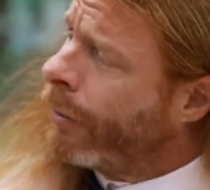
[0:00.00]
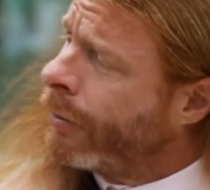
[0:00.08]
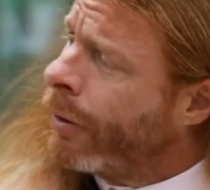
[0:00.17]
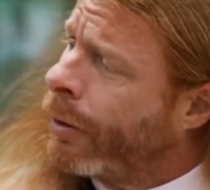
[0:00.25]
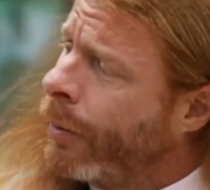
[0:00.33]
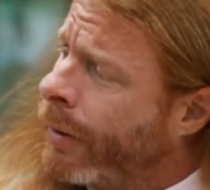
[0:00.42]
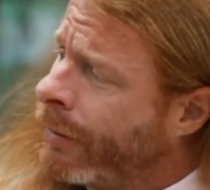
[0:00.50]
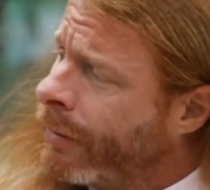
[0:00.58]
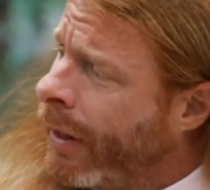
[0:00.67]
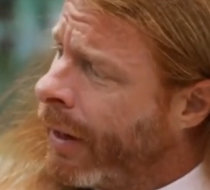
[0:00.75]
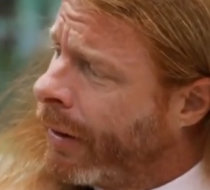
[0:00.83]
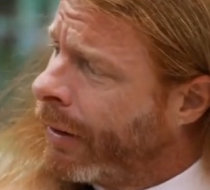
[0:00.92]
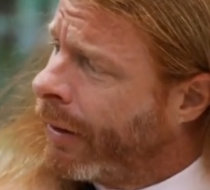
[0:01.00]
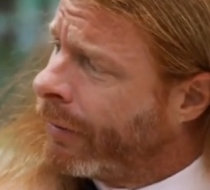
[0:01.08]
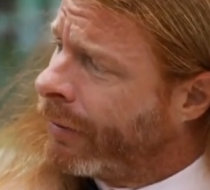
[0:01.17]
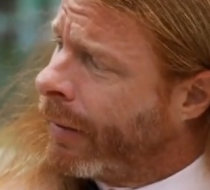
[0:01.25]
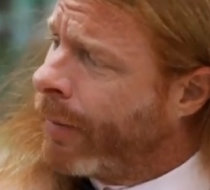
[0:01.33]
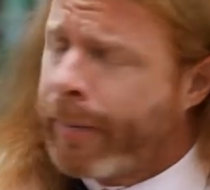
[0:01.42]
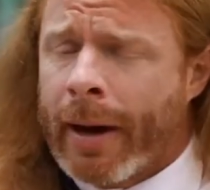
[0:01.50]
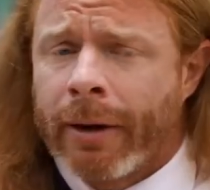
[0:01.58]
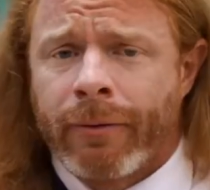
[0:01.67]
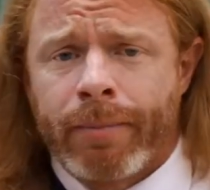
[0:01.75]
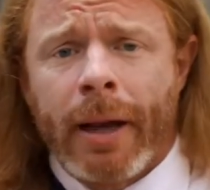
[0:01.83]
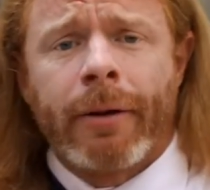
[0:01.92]
also coincidentally the same
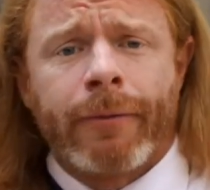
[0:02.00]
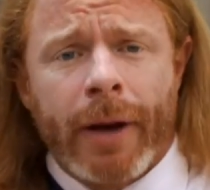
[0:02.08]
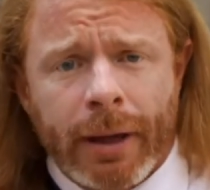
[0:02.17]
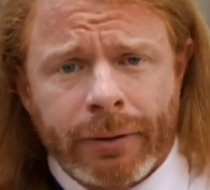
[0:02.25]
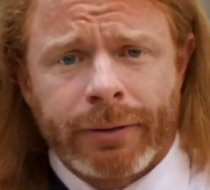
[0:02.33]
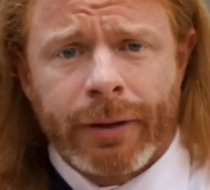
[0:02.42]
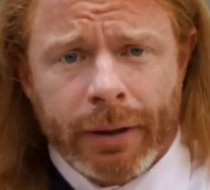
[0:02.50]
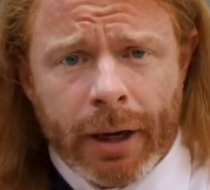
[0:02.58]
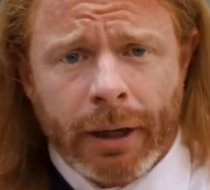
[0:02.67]
amount of pedophiles in the